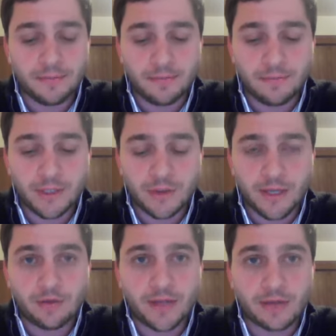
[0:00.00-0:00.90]
mental
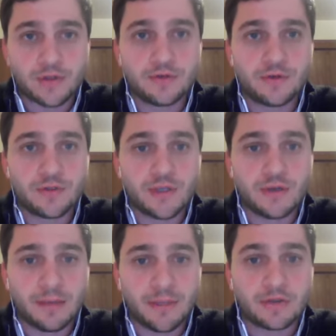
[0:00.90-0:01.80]
health counselors
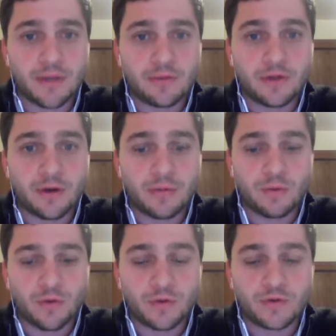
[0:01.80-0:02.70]
and mental health care
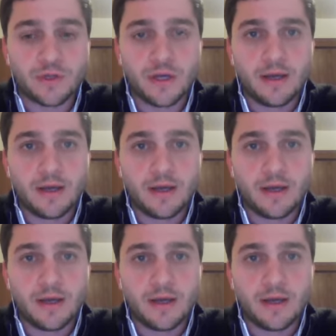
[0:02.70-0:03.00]
workers